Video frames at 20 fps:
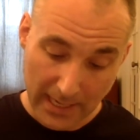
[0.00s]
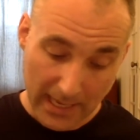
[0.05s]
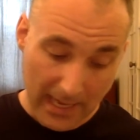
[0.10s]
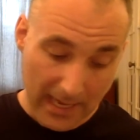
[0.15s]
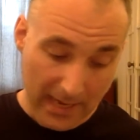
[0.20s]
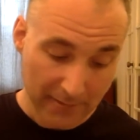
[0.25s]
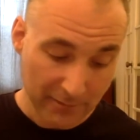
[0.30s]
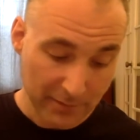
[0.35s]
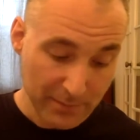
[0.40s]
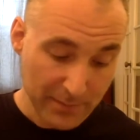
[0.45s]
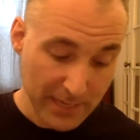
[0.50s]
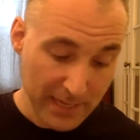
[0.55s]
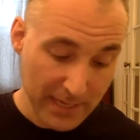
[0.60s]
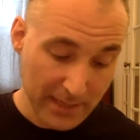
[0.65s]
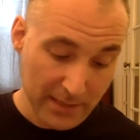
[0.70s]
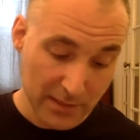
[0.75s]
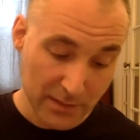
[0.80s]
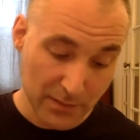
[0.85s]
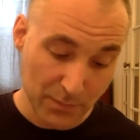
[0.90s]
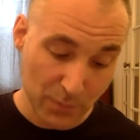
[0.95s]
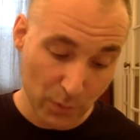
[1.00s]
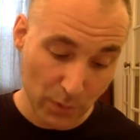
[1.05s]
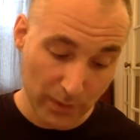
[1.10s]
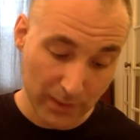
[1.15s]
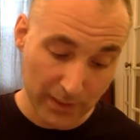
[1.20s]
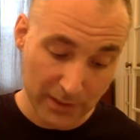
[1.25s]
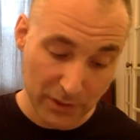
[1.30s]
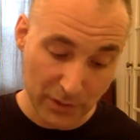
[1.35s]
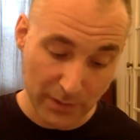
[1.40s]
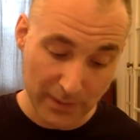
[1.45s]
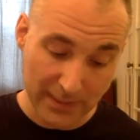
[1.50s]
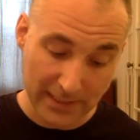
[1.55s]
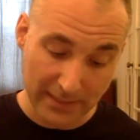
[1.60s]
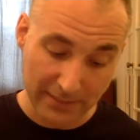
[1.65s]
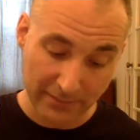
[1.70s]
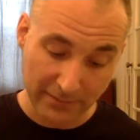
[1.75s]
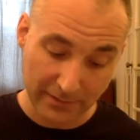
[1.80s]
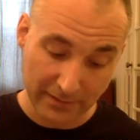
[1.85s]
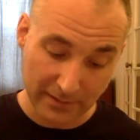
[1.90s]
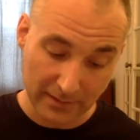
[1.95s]
Every man is born into a
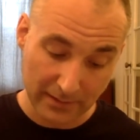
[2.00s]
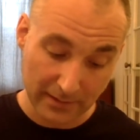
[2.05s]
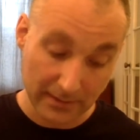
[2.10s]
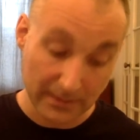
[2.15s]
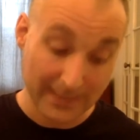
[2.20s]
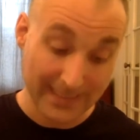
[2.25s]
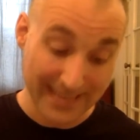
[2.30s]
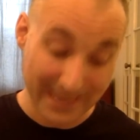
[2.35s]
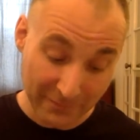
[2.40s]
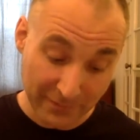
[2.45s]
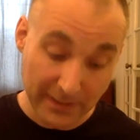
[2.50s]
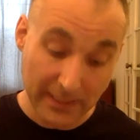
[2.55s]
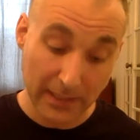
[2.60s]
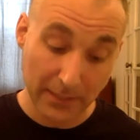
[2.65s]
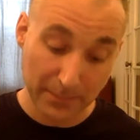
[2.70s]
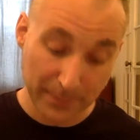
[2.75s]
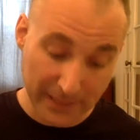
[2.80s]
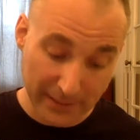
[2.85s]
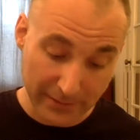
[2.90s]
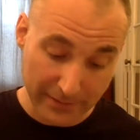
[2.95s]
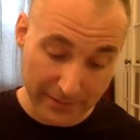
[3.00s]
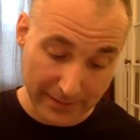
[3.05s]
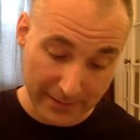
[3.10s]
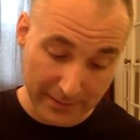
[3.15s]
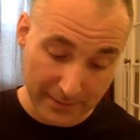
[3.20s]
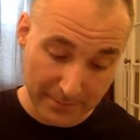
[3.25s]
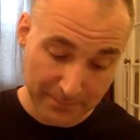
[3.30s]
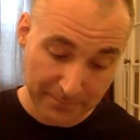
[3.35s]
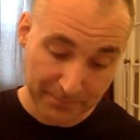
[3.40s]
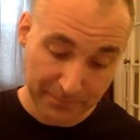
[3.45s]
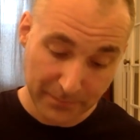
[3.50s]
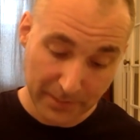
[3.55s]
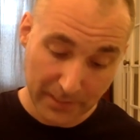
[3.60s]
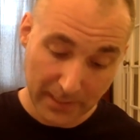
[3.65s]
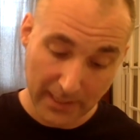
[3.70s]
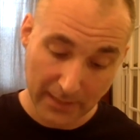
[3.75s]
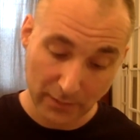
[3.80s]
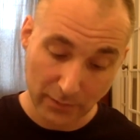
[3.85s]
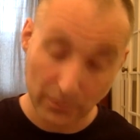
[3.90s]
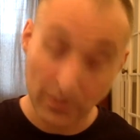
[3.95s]
definite period
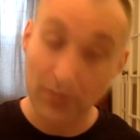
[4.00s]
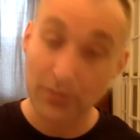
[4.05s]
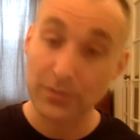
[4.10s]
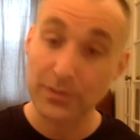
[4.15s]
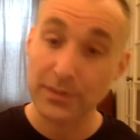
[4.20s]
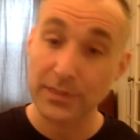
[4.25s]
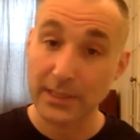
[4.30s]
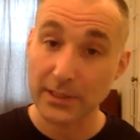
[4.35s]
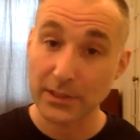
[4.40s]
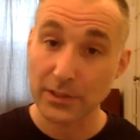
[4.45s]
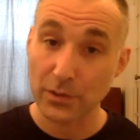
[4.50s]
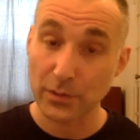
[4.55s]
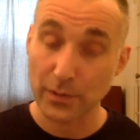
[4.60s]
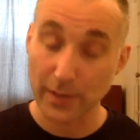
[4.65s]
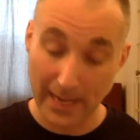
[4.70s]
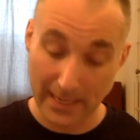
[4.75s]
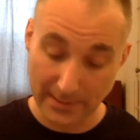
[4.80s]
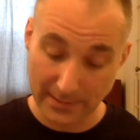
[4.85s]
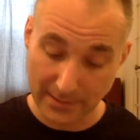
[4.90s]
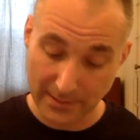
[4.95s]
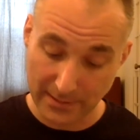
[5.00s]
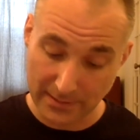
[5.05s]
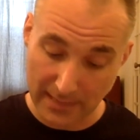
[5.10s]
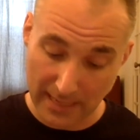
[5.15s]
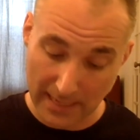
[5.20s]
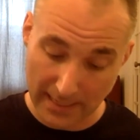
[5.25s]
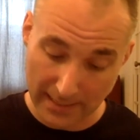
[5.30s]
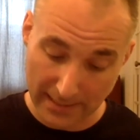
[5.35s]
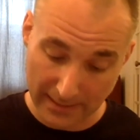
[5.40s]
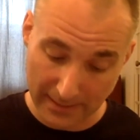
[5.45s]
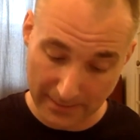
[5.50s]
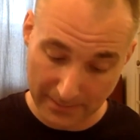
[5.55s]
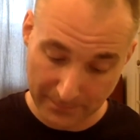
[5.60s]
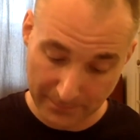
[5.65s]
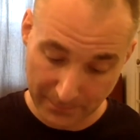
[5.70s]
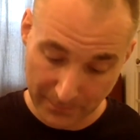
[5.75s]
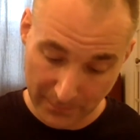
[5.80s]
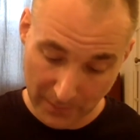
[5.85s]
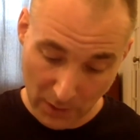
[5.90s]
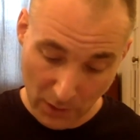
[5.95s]
and grows into a society
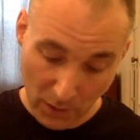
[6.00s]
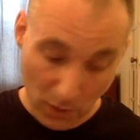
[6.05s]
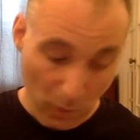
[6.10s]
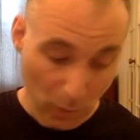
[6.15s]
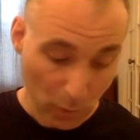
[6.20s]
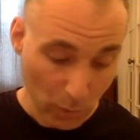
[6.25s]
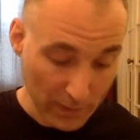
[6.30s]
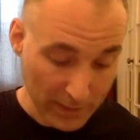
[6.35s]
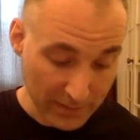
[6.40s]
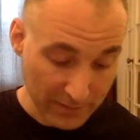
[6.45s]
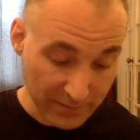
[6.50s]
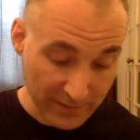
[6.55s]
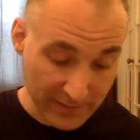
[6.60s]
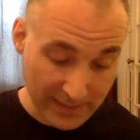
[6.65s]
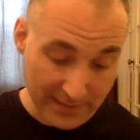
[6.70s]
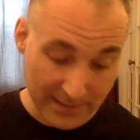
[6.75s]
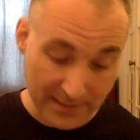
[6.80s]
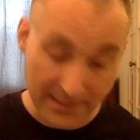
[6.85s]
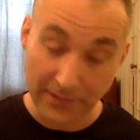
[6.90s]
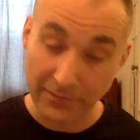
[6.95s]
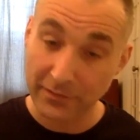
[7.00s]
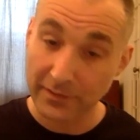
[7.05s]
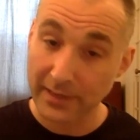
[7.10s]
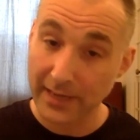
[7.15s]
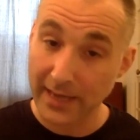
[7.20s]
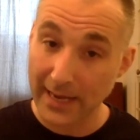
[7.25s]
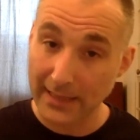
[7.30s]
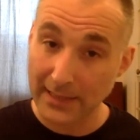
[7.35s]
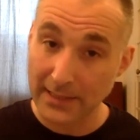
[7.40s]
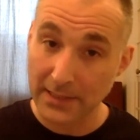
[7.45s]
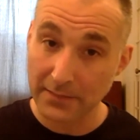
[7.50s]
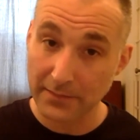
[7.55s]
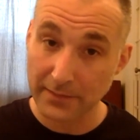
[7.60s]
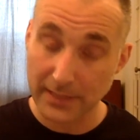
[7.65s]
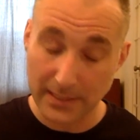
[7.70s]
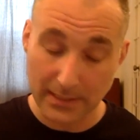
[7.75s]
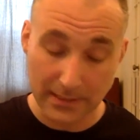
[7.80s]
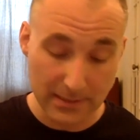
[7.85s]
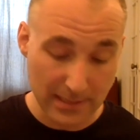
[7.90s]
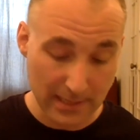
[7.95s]
where he finds different
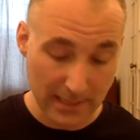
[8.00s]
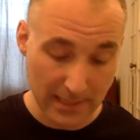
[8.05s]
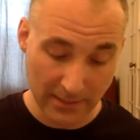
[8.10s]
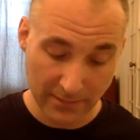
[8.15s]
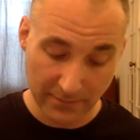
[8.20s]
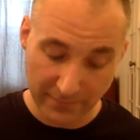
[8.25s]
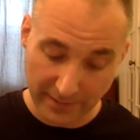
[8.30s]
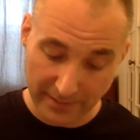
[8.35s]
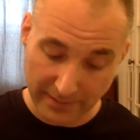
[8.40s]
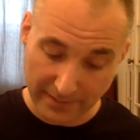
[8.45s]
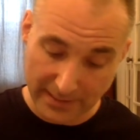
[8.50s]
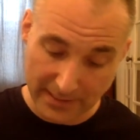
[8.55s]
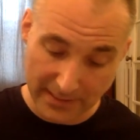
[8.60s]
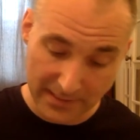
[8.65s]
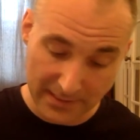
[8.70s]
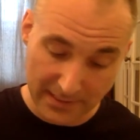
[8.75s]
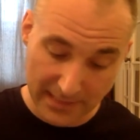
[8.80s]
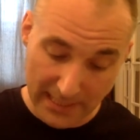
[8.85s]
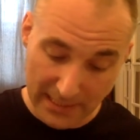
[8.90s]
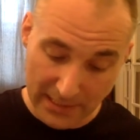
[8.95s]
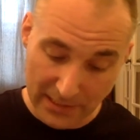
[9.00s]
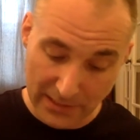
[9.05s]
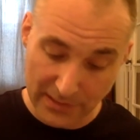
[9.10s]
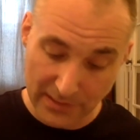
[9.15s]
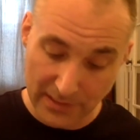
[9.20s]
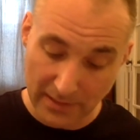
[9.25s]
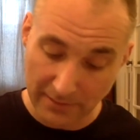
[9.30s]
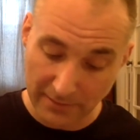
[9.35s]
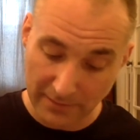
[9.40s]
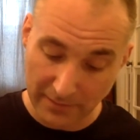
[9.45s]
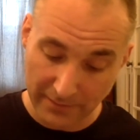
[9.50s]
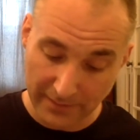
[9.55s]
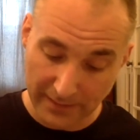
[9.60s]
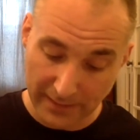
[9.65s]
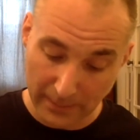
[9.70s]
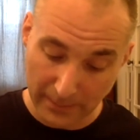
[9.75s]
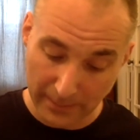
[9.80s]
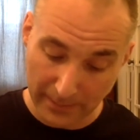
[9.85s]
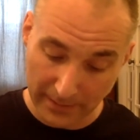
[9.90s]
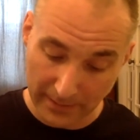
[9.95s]
activities in various stages of
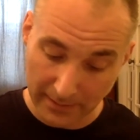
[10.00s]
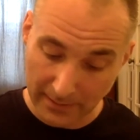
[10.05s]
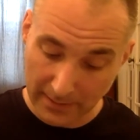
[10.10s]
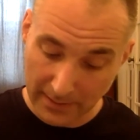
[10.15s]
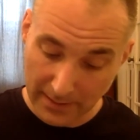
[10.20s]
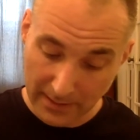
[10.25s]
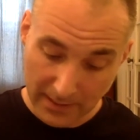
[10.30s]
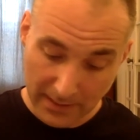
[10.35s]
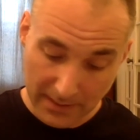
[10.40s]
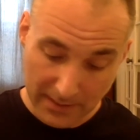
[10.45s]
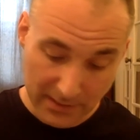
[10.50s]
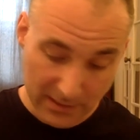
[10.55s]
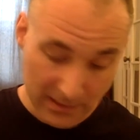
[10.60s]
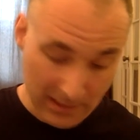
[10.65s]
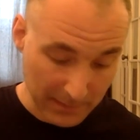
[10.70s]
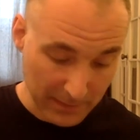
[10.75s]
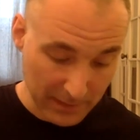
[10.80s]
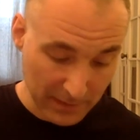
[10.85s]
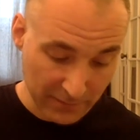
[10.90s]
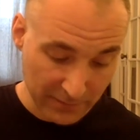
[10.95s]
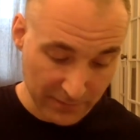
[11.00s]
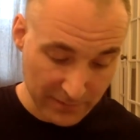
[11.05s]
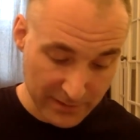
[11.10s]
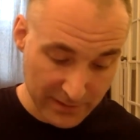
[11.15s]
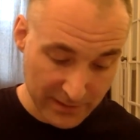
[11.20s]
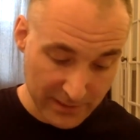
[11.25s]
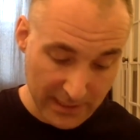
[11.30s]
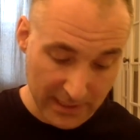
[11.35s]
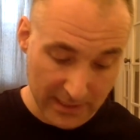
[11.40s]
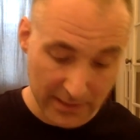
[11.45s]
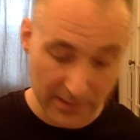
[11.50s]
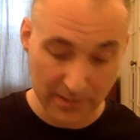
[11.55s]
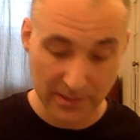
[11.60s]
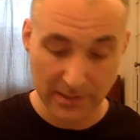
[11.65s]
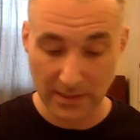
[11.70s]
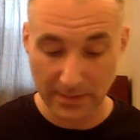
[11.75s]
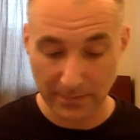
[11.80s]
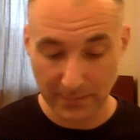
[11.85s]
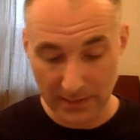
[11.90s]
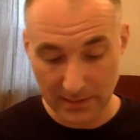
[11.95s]
development, some in the first stage,
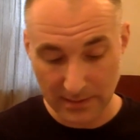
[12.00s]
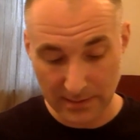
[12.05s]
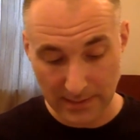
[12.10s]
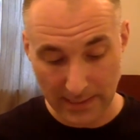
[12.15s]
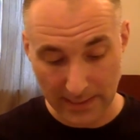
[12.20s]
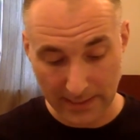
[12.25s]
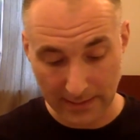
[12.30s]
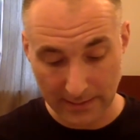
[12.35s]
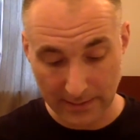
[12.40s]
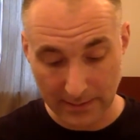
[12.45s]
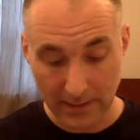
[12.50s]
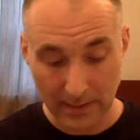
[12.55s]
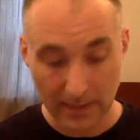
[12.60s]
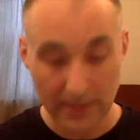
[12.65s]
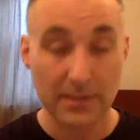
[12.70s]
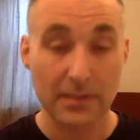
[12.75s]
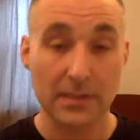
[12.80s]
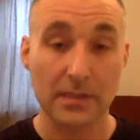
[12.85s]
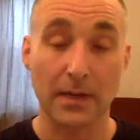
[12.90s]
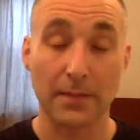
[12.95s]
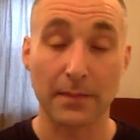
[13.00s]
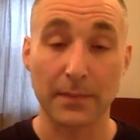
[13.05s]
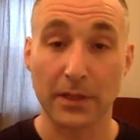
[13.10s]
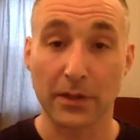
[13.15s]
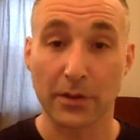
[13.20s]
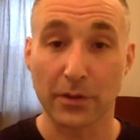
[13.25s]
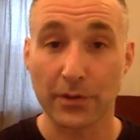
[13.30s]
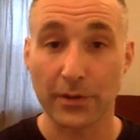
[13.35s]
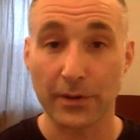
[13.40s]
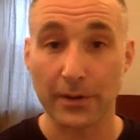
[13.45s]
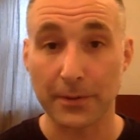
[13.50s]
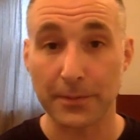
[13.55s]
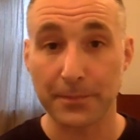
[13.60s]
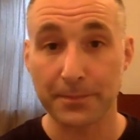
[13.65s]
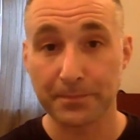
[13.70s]
some in the second, some in the third.